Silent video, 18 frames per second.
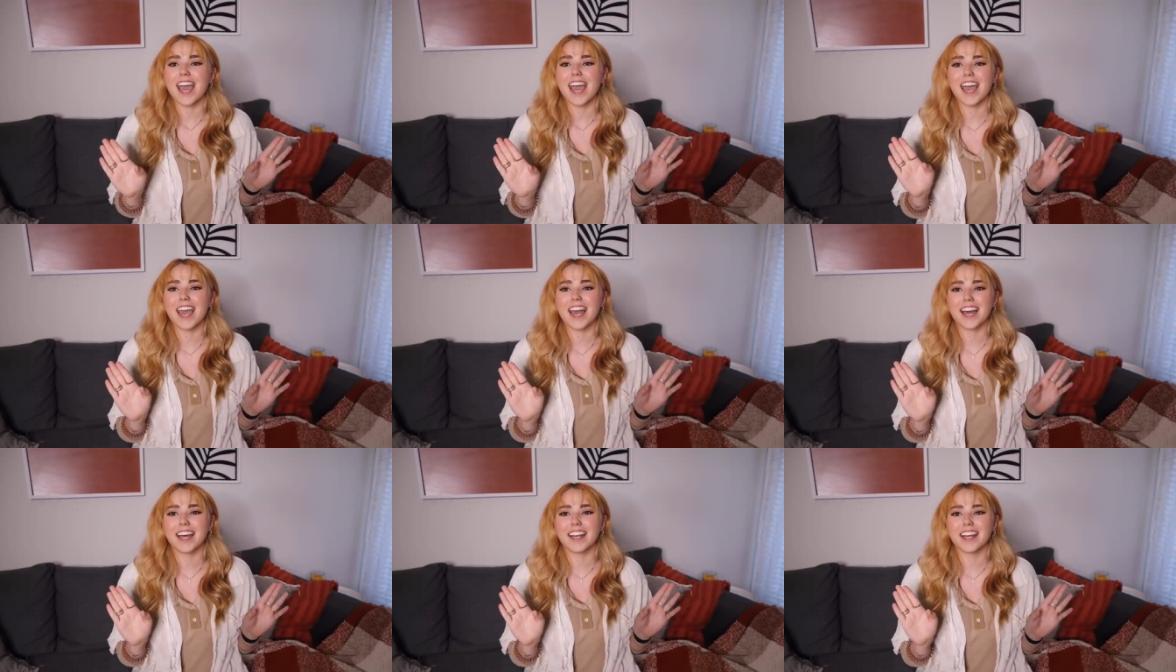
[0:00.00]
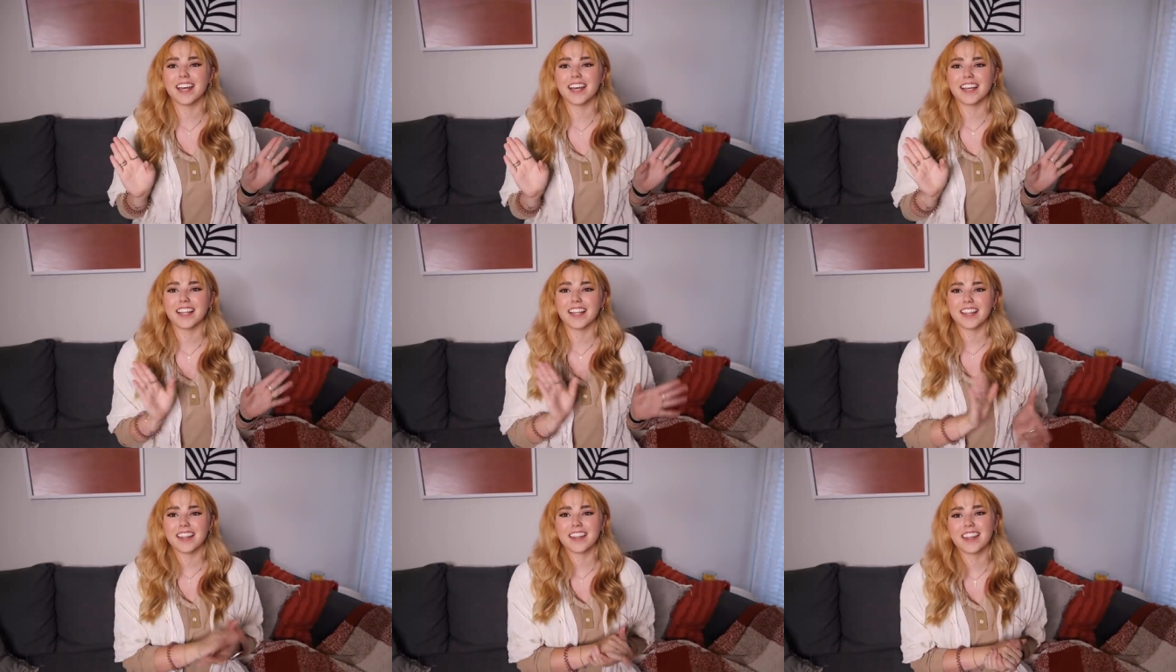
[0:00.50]
And
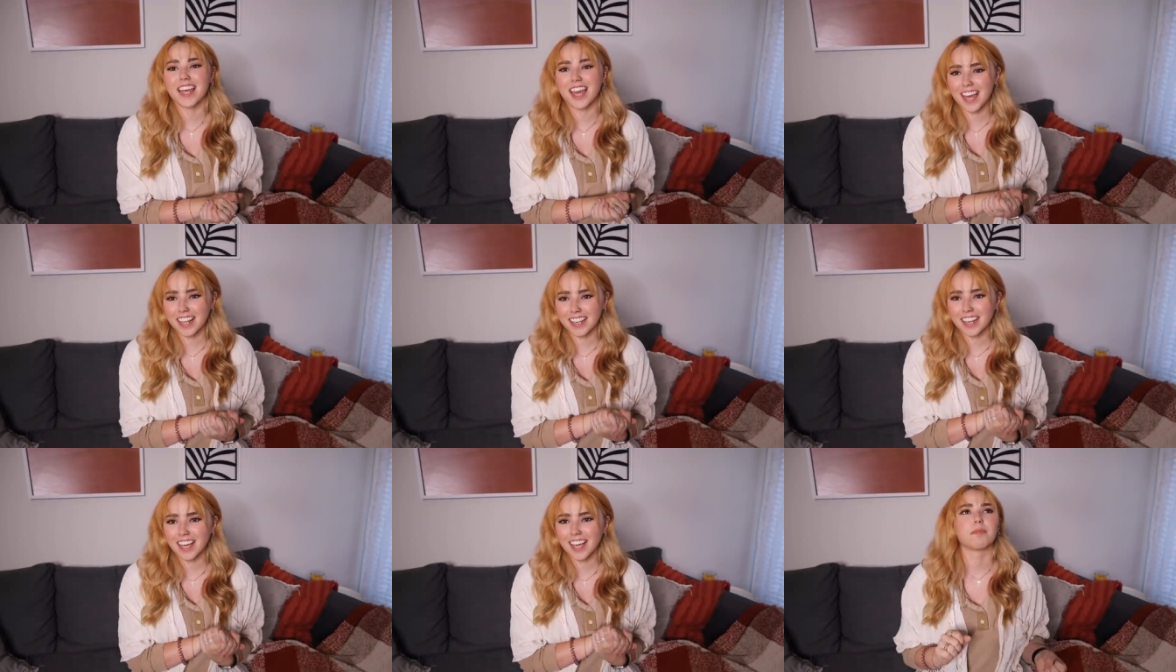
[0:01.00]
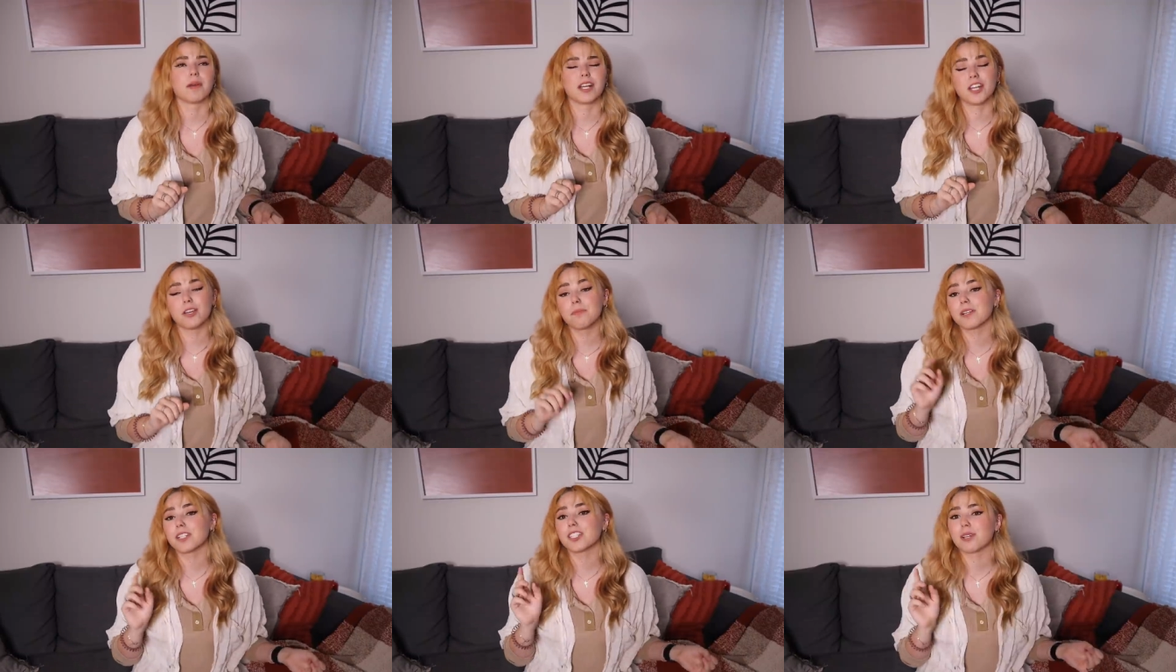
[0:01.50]
then my
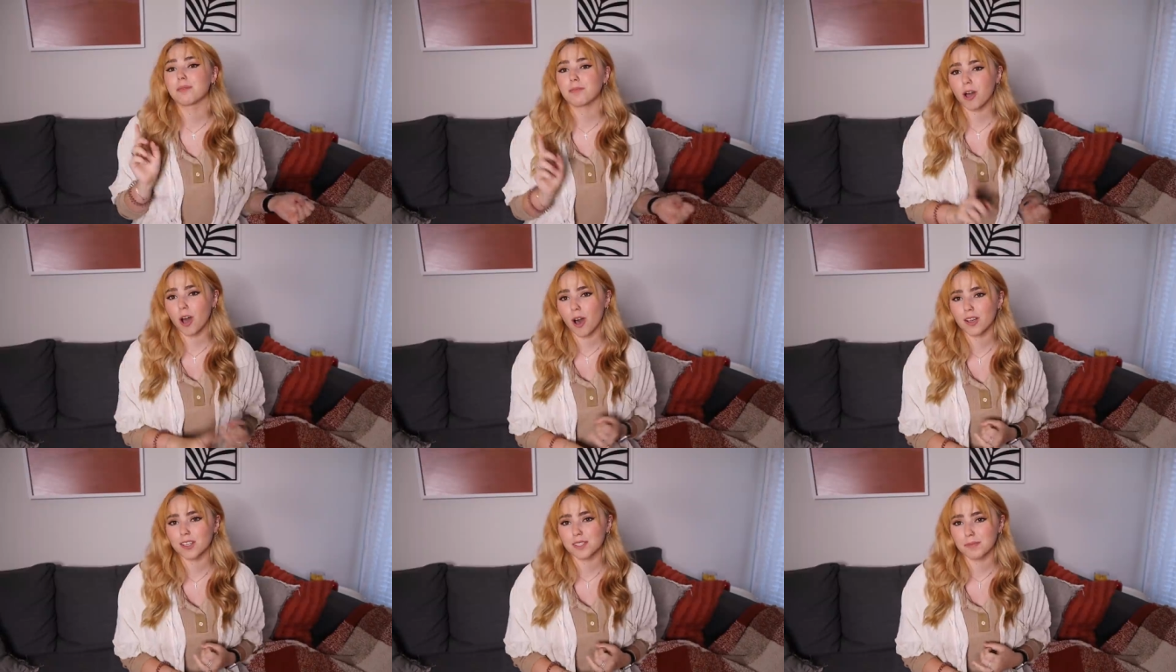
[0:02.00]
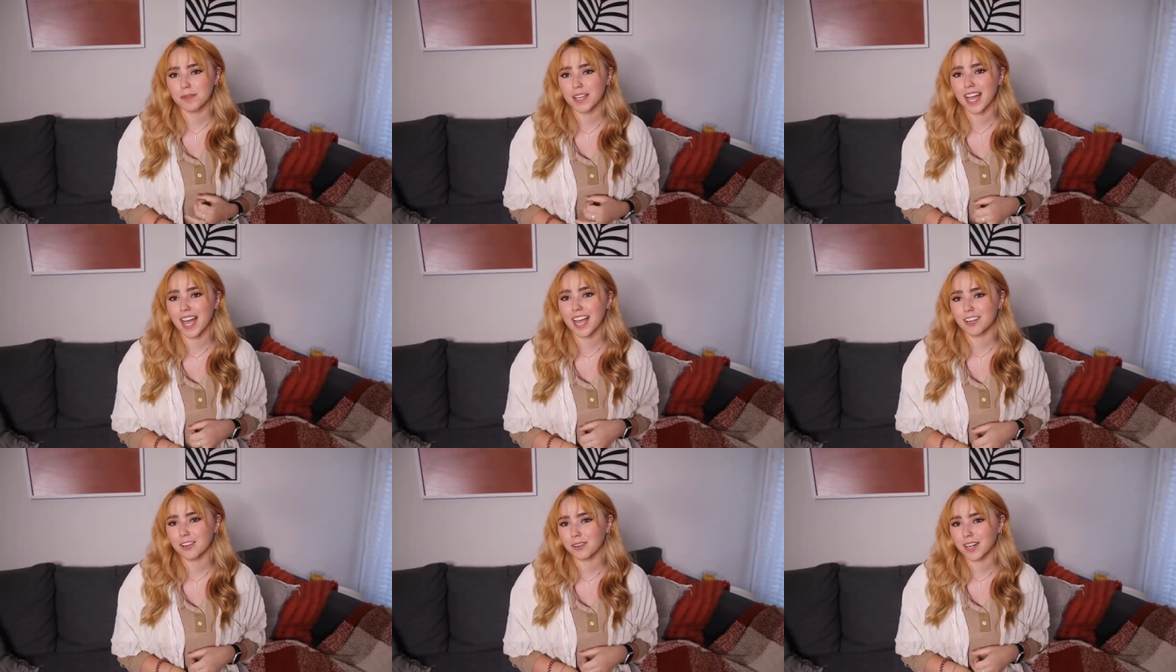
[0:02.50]
new bishop calls me,
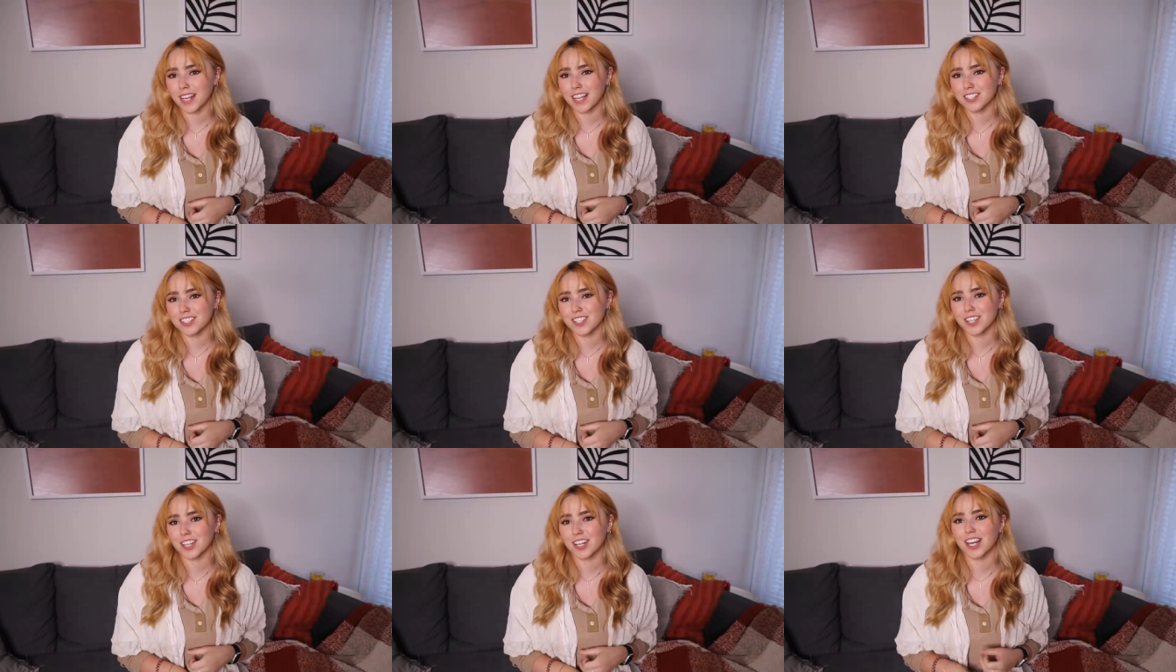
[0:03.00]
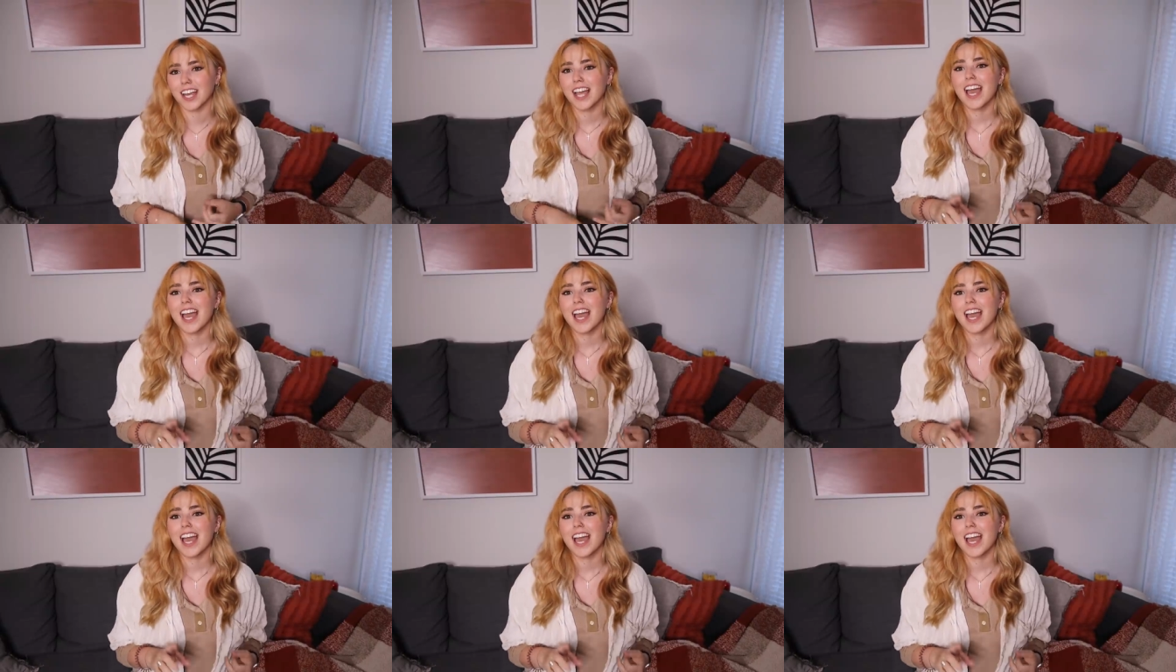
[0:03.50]
I don't answer,